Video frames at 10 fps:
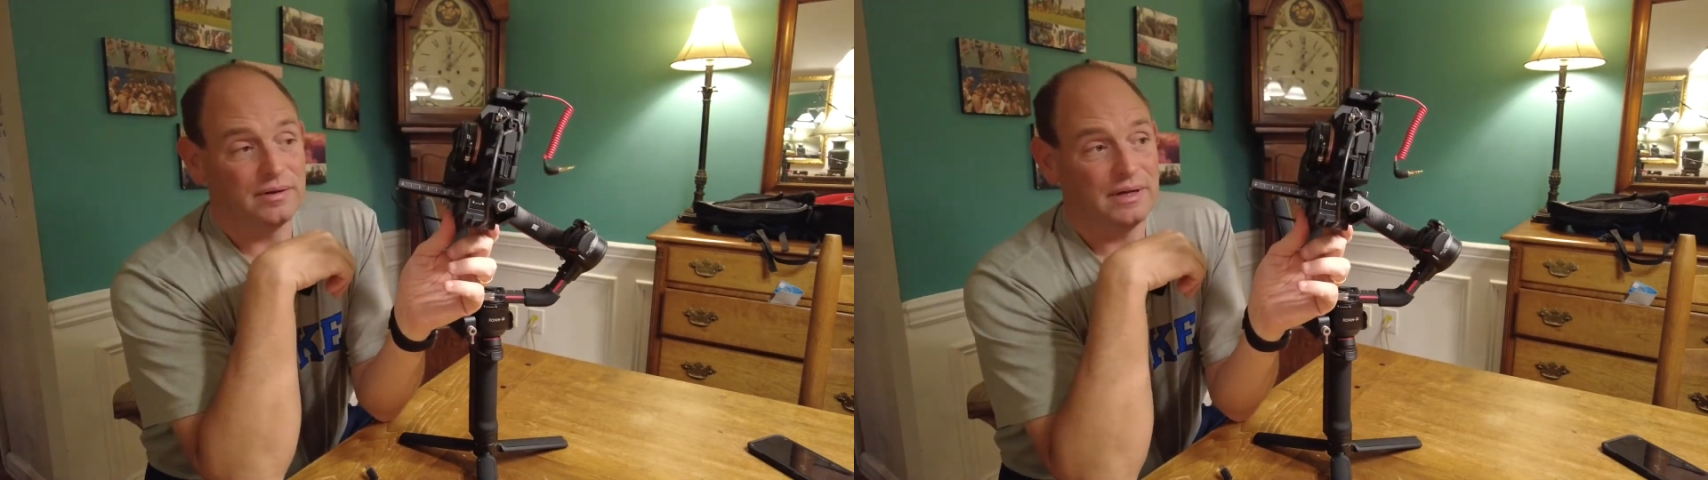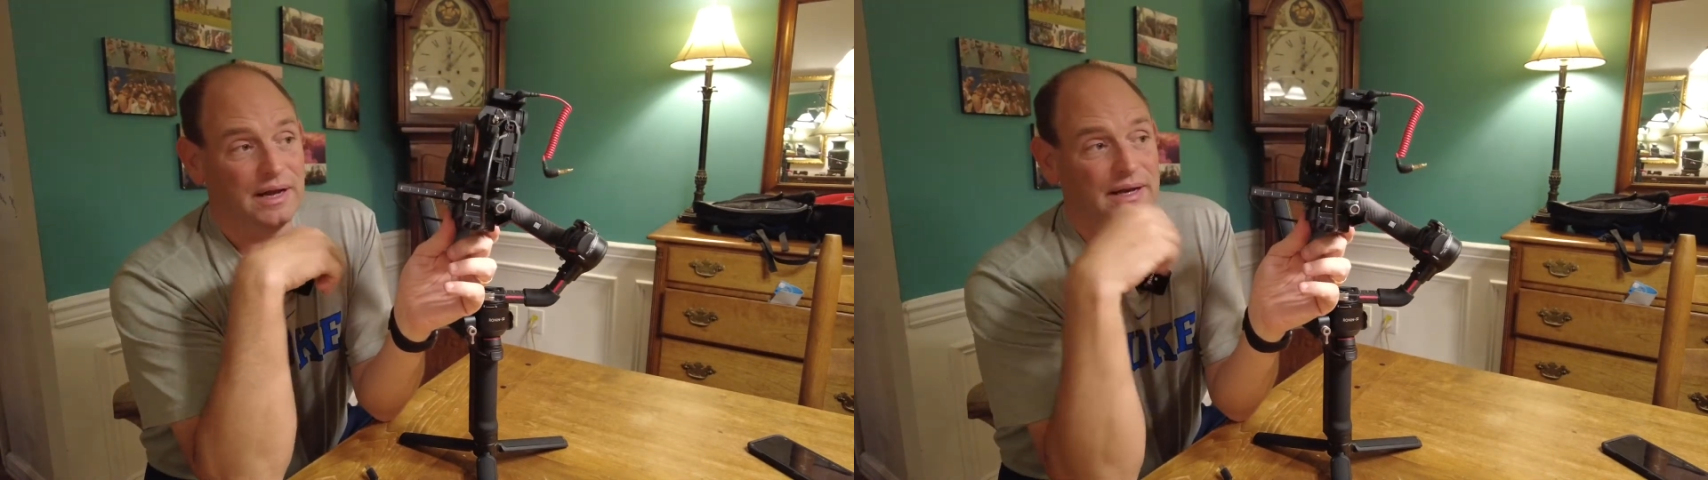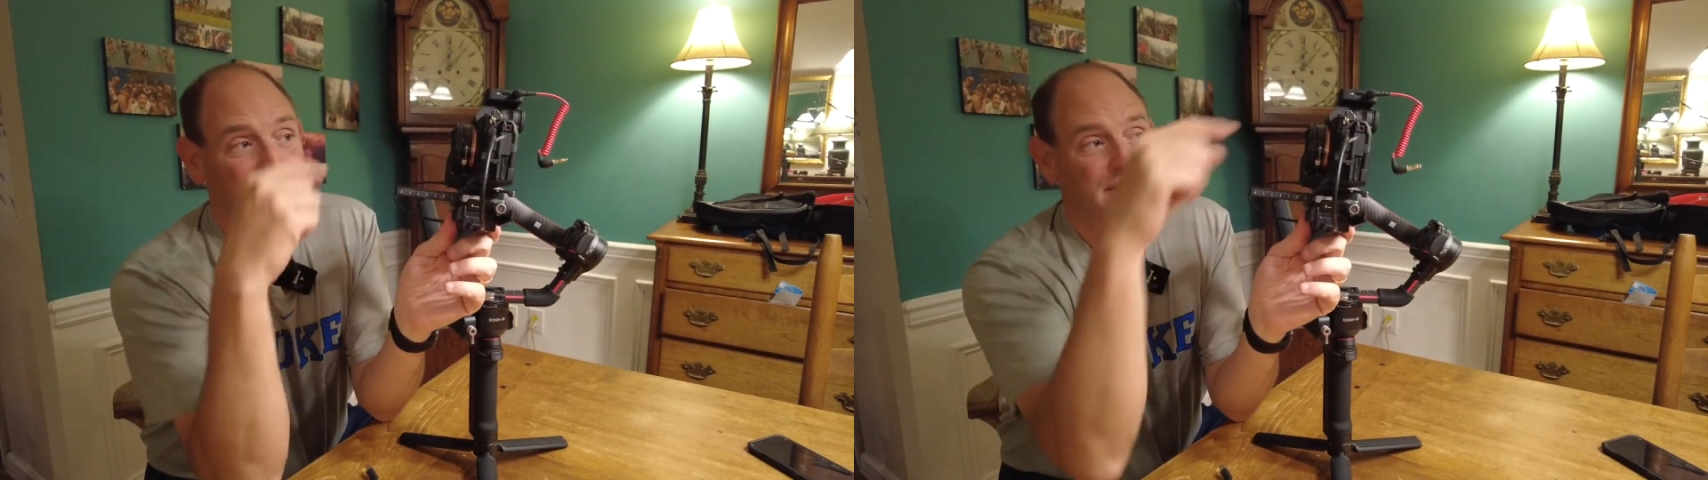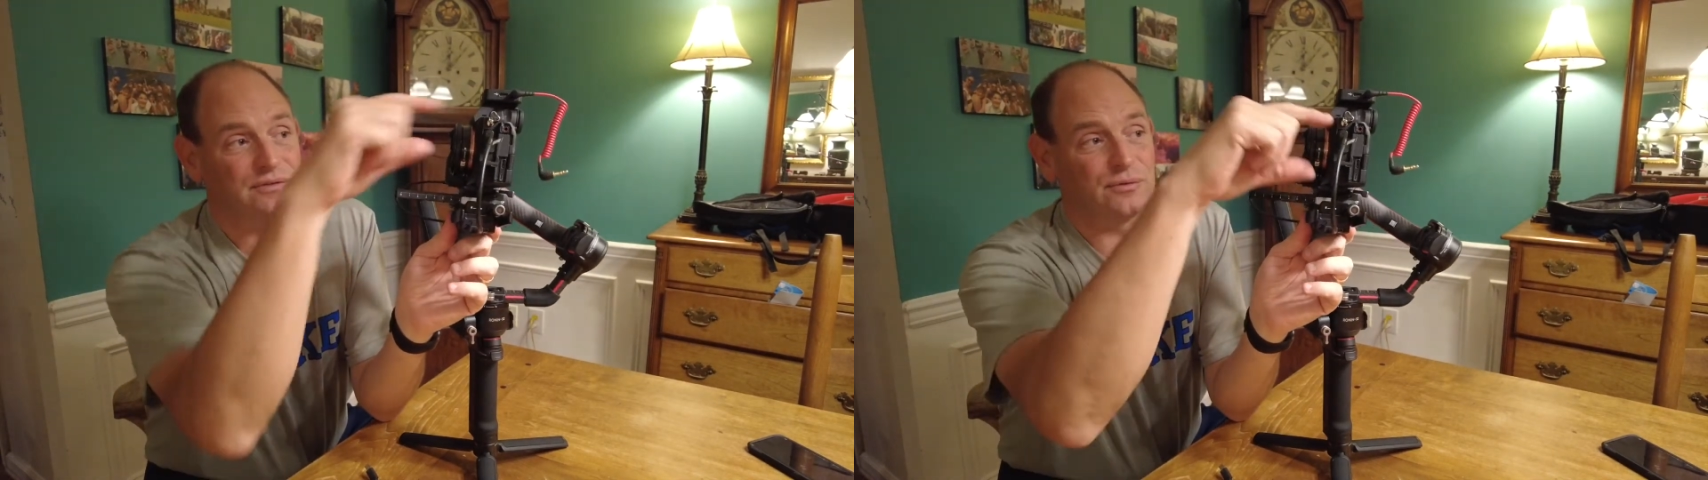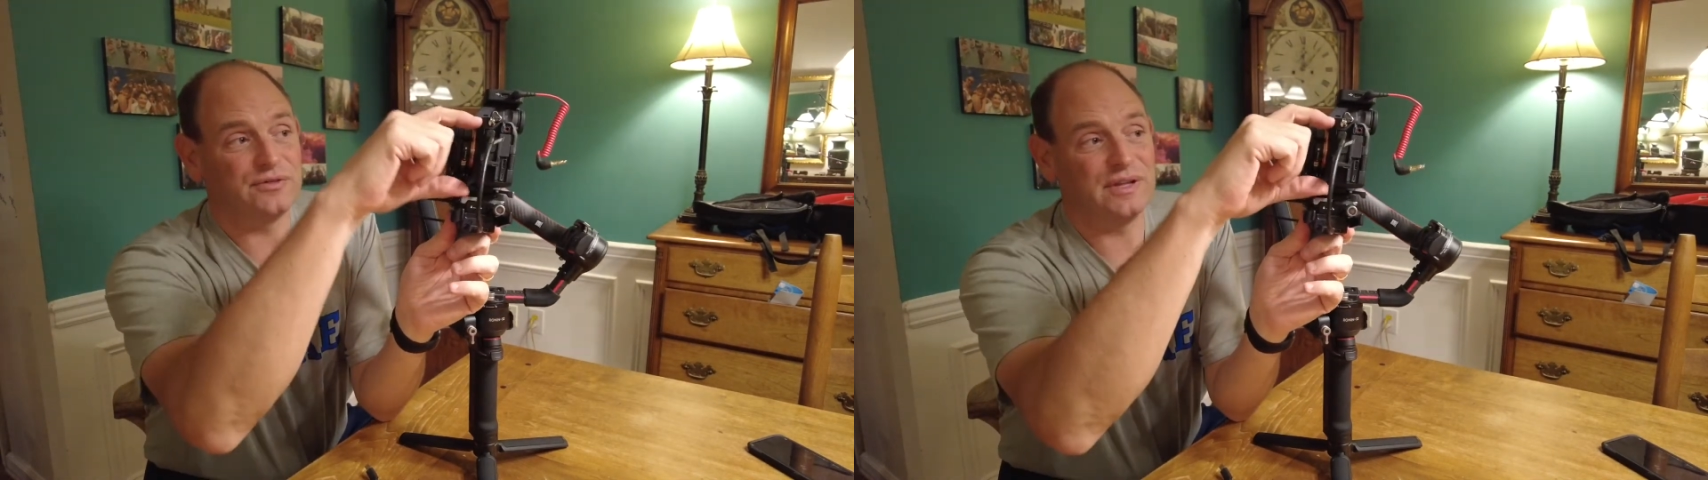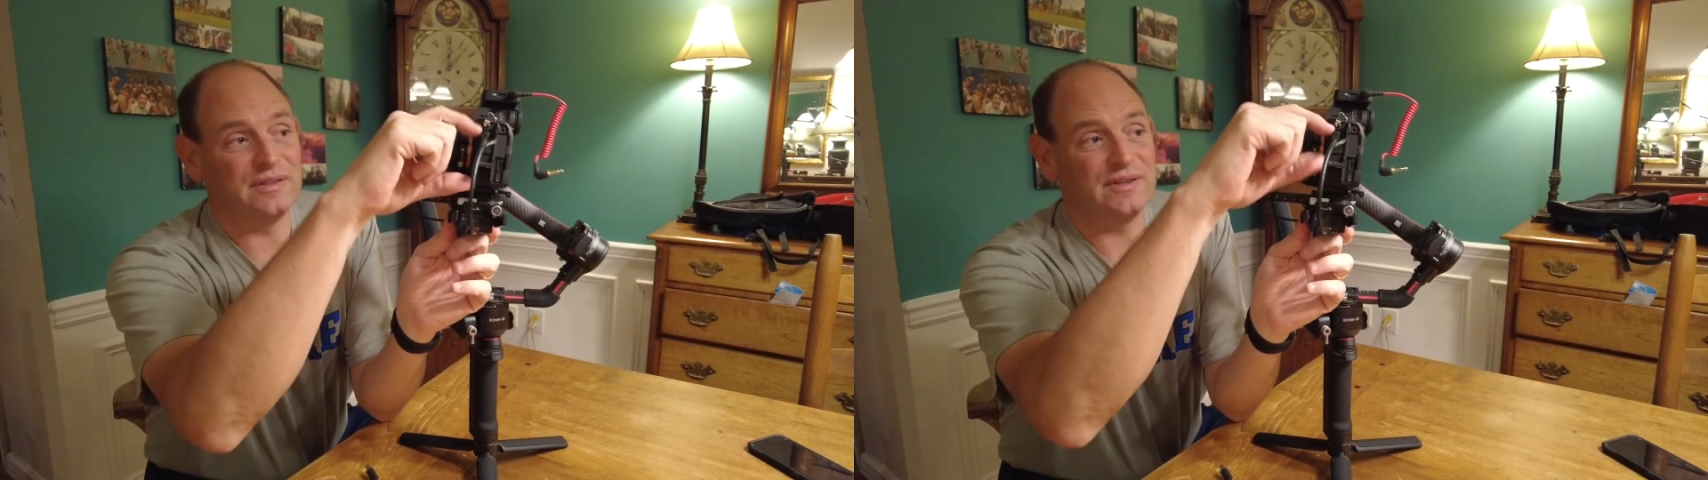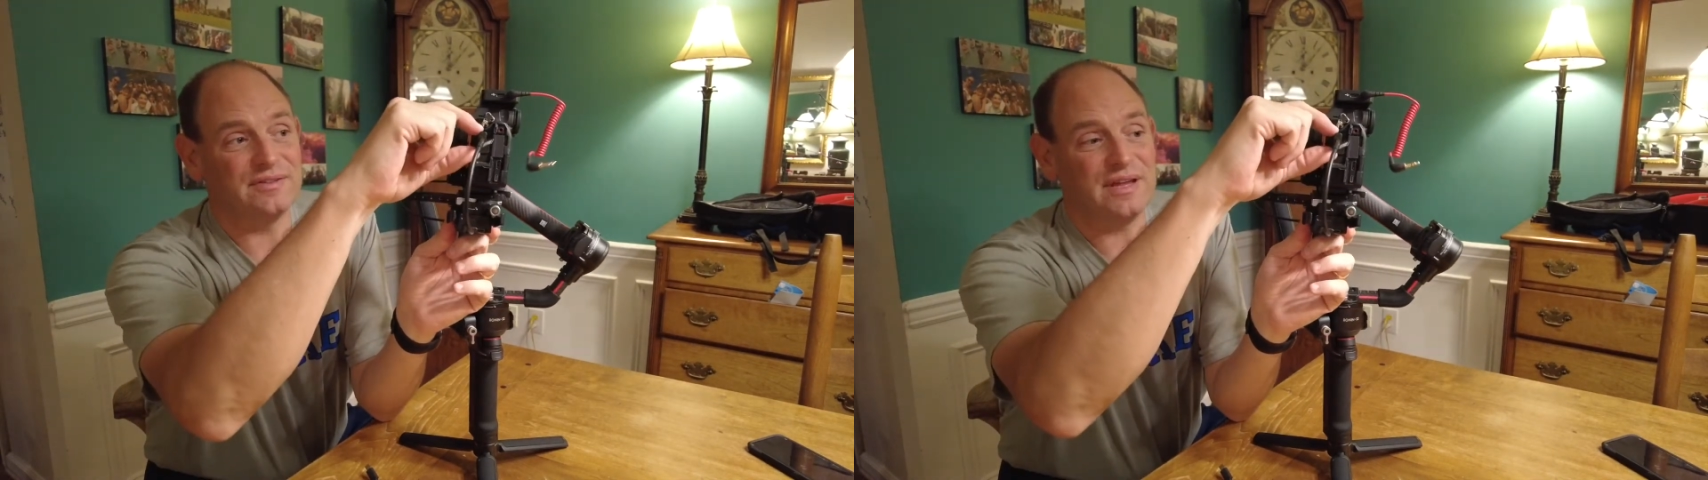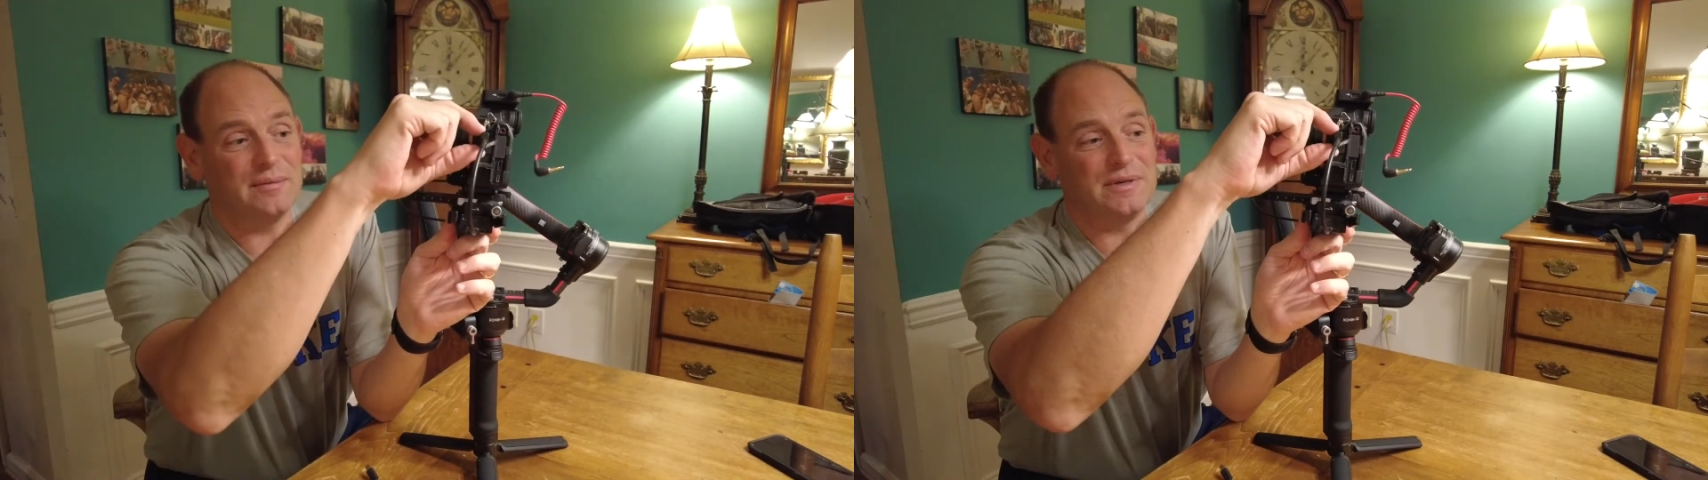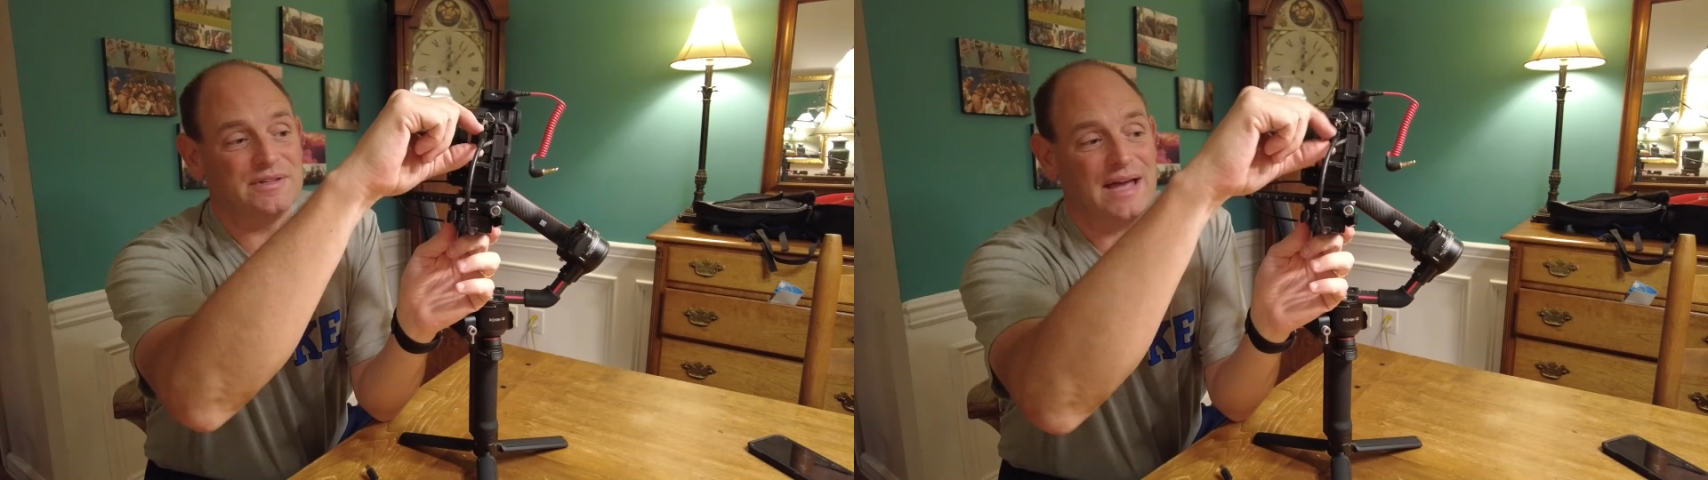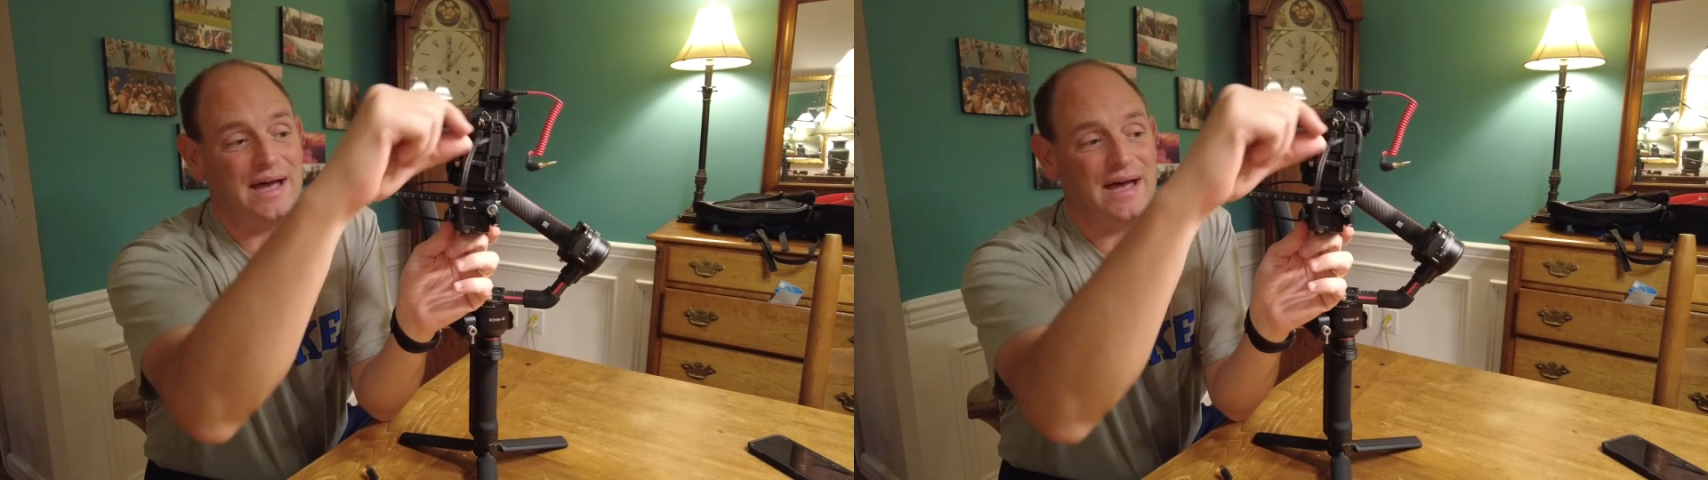Got it? This will send this image